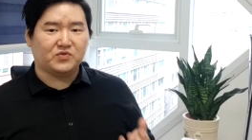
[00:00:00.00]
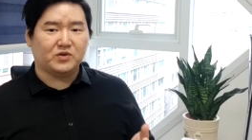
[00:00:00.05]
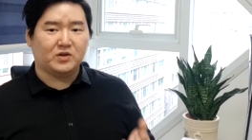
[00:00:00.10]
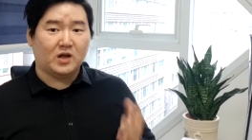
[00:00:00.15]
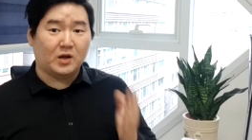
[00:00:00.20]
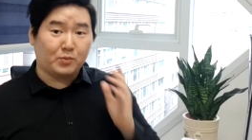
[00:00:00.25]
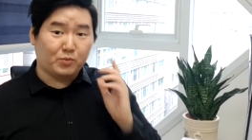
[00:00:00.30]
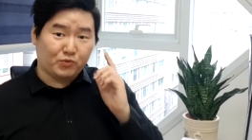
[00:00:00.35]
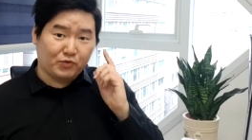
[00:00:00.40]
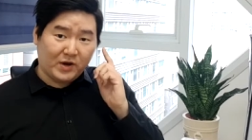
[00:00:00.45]
much
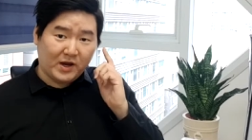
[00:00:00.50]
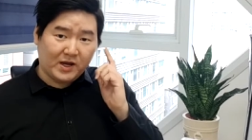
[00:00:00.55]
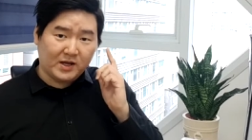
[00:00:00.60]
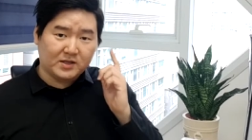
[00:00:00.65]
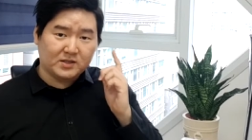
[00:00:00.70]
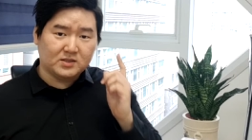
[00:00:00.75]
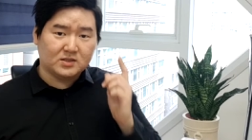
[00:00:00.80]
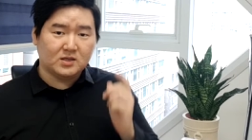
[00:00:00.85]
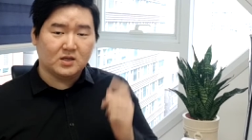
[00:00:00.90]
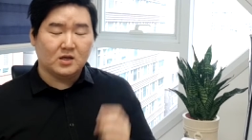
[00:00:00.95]
to fill our
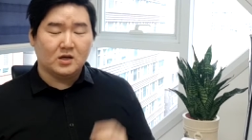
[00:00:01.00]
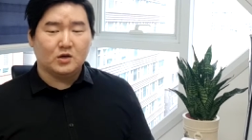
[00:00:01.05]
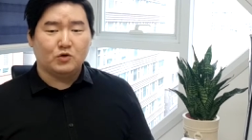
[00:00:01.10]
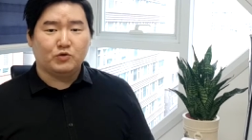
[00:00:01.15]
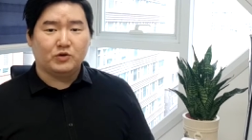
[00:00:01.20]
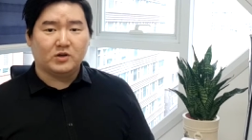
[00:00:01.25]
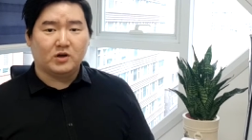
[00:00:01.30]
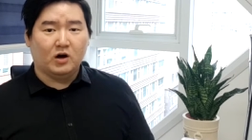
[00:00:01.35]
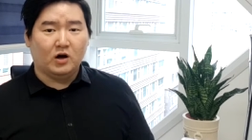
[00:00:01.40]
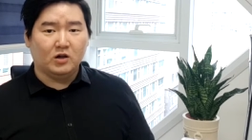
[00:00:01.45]

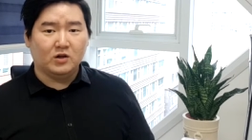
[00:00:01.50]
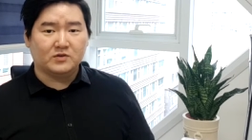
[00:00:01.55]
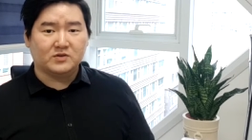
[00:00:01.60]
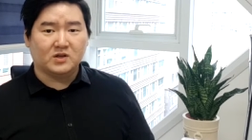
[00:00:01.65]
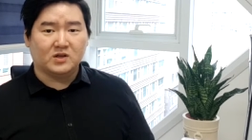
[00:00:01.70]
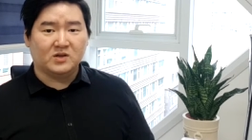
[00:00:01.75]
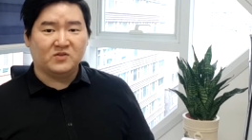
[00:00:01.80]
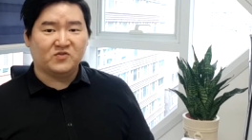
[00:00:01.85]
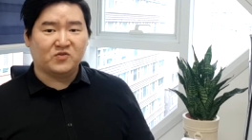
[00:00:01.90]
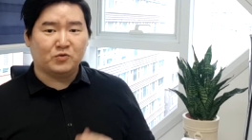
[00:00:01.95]
brains with
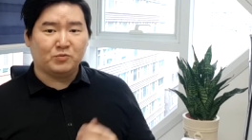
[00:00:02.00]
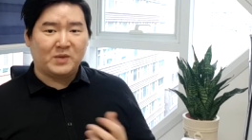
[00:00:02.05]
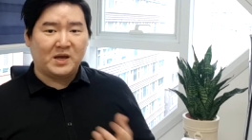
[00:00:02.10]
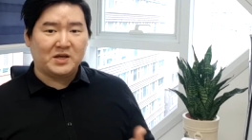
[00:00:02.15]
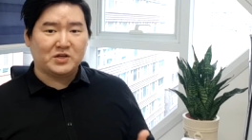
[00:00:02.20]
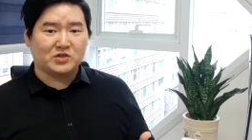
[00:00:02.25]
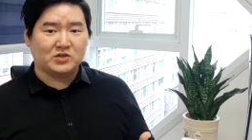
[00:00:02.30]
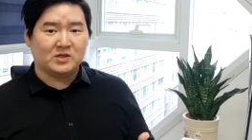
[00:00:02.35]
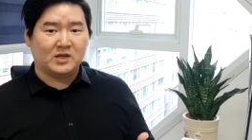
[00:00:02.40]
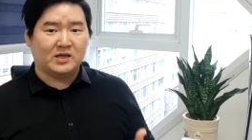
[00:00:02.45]
all of the
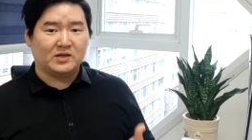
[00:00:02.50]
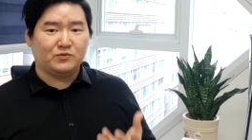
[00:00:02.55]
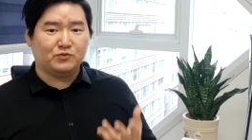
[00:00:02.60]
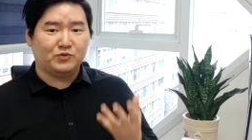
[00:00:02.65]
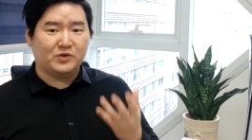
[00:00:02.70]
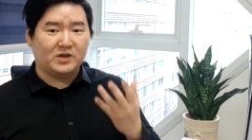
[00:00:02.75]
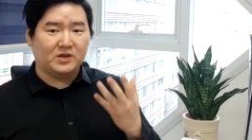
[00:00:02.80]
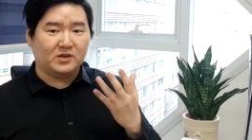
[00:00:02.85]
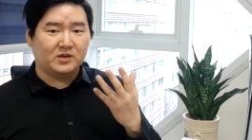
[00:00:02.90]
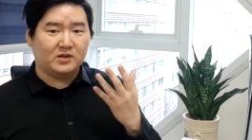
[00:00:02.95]

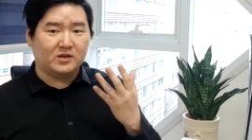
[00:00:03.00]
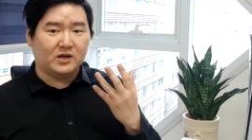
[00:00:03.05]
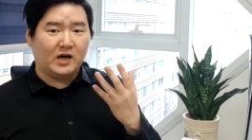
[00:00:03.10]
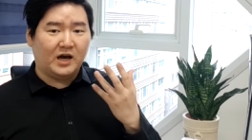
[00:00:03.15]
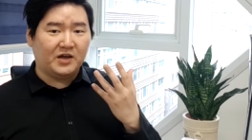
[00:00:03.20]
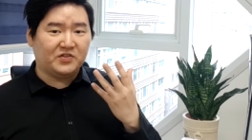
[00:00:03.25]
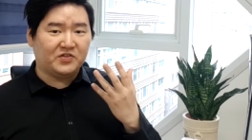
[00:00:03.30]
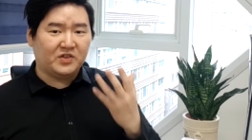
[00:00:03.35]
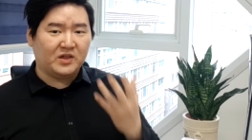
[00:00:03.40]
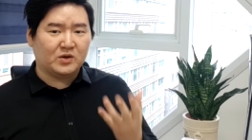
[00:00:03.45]
information
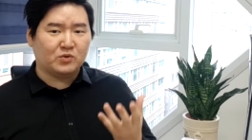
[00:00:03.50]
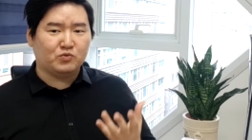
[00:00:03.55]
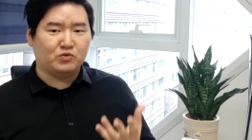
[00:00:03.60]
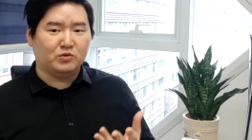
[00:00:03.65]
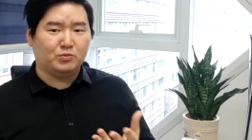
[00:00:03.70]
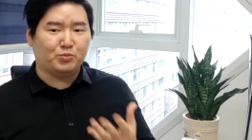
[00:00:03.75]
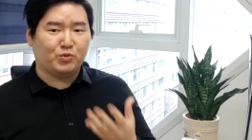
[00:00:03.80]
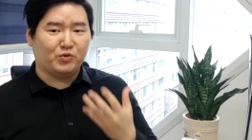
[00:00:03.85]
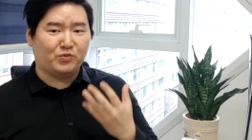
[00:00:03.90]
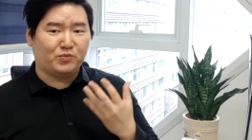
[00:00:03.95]
that I
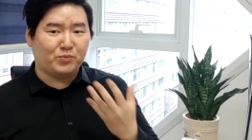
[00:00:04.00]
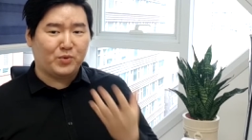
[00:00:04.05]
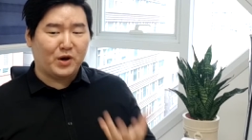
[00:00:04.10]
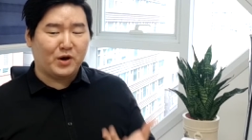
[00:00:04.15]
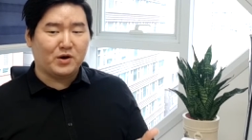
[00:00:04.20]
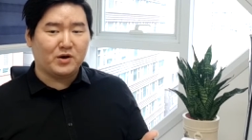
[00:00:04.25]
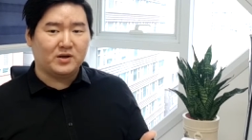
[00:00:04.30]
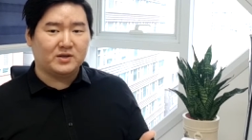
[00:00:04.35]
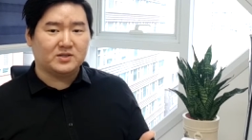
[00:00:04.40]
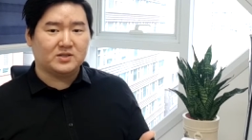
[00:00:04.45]
think will
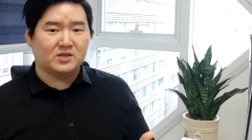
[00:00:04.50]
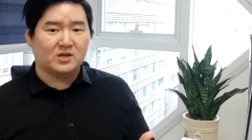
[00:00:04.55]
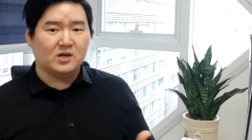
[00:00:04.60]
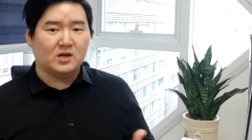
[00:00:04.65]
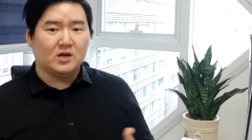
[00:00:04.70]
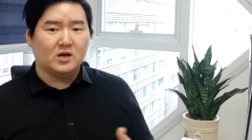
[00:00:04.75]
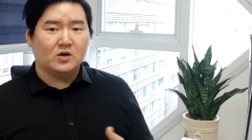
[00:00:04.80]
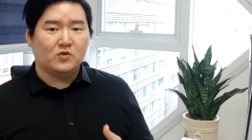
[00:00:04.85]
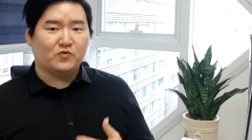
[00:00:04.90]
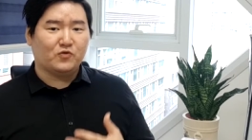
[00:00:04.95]
prepare
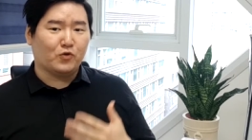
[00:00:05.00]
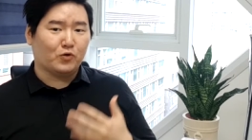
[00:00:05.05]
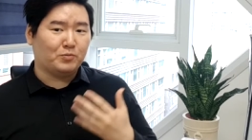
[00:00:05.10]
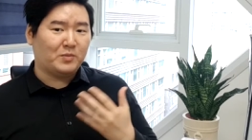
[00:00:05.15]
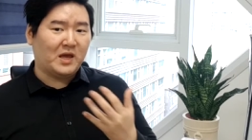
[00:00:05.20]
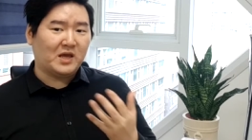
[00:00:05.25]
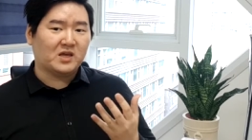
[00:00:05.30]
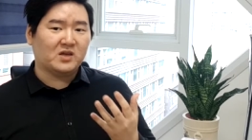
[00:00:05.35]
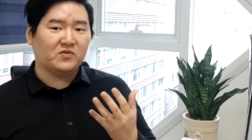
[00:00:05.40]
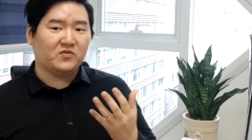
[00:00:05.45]
us
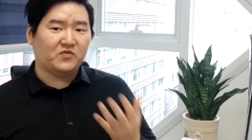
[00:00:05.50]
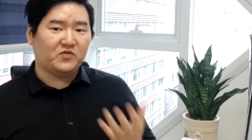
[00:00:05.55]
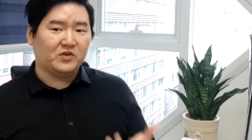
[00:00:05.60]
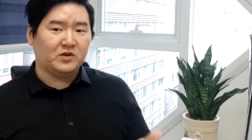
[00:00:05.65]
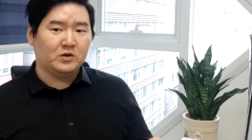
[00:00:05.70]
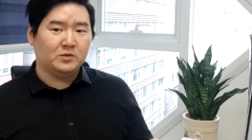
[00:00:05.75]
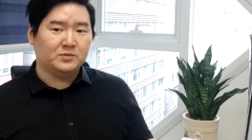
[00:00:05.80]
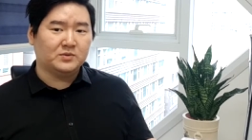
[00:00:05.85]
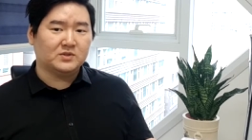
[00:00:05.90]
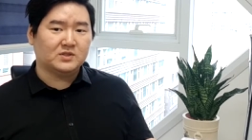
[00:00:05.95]
for
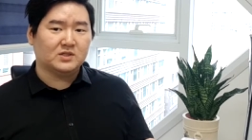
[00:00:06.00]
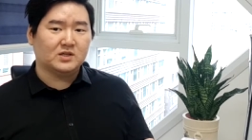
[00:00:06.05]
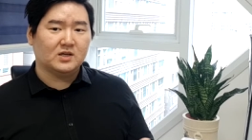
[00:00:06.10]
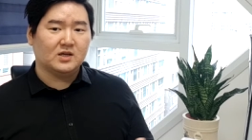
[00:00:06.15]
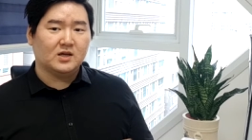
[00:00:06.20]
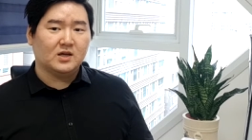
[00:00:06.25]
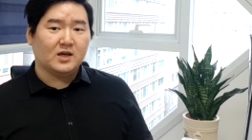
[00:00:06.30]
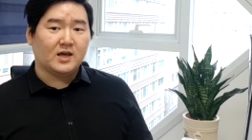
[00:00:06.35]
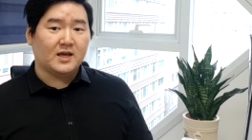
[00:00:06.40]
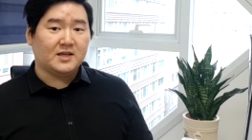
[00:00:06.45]
making
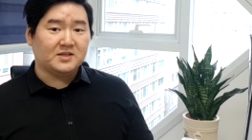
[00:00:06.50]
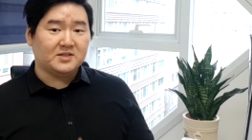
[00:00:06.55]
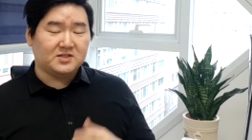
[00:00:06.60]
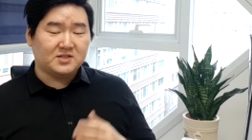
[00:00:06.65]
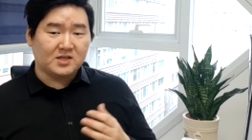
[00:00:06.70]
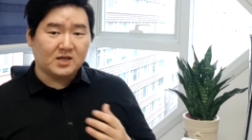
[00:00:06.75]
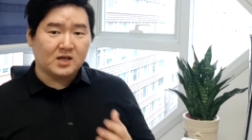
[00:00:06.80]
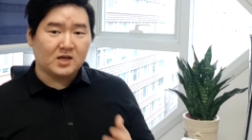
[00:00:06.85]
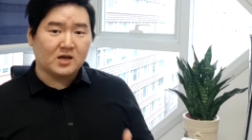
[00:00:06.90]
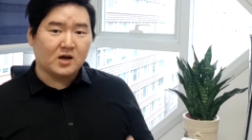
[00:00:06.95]
films
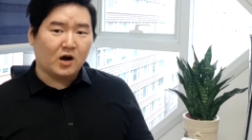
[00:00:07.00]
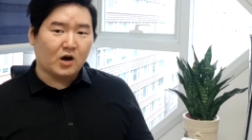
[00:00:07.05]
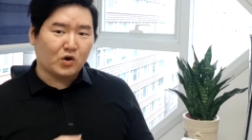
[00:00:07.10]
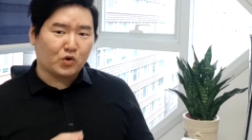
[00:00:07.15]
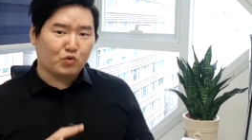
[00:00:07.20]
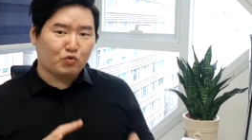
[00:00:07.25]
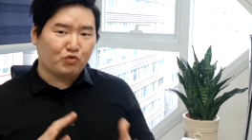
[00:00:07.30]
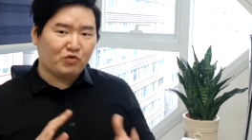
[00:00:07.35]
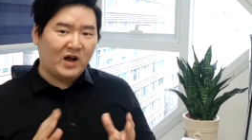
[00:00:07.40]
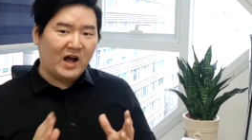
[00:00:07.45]
and
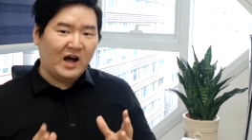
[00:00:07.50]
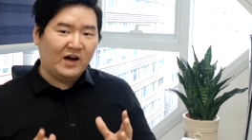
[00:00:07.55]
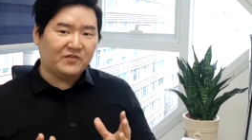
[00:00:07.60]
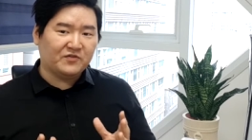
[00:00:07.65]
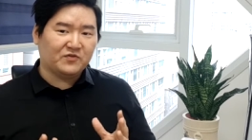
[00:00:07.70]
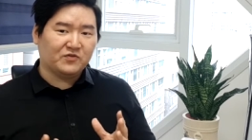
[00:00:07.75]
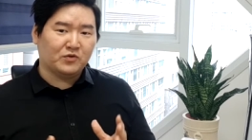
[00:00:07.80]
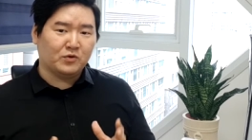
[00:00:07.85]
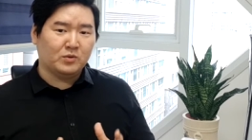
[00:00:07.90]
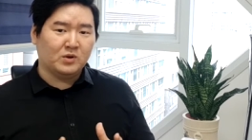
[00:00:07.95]
seeing our
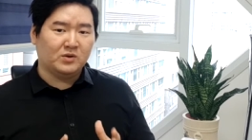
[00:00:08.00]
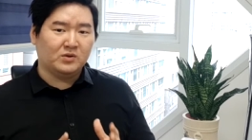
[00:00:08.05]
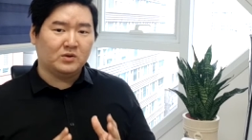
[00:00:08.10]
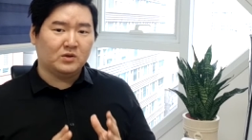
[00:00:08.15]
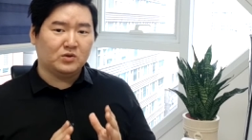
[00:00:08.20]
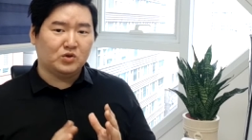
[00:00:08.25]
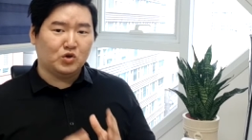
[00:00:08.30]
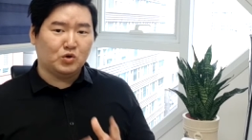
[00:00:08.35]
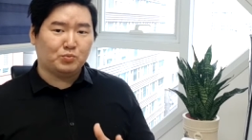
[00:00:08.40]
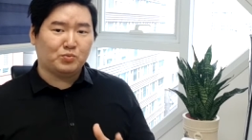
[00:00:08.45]
craft
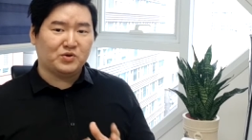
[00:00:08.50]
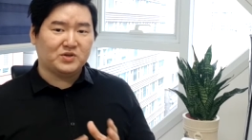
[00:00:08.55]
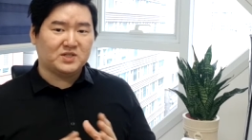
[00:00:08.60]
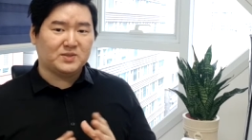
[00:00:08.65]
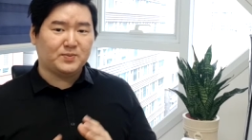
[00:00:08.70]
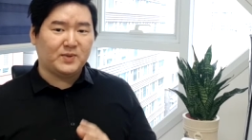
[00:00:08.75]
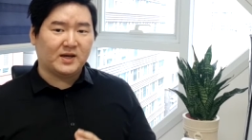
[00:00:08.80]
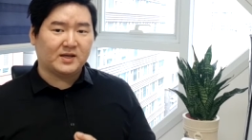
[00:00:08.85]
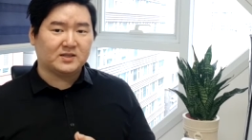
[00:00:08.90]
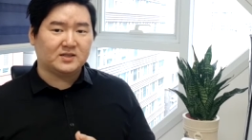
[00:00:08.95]
from a
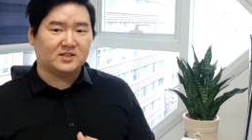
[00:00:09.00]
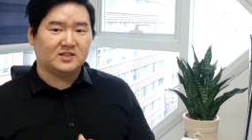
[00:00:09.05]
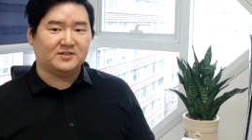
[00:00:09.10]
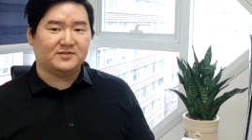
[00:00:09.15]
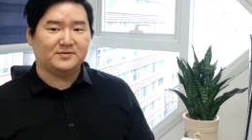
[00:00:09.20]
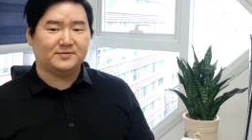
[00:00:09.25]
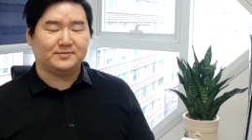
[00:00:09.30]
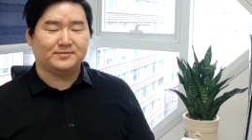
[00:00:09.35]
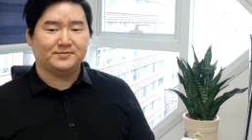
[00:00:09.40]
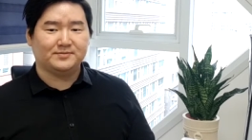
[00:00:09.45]
new
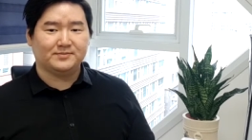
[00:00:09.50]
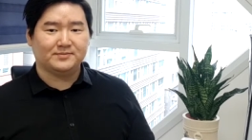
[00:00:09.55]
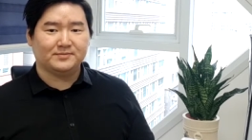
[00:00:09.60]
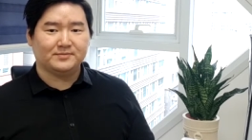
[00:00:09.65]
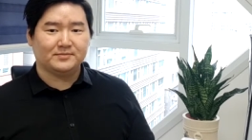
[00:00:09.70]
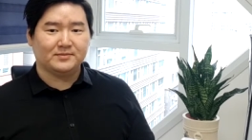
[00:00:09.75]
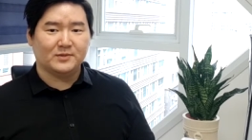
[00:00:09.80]
perspective.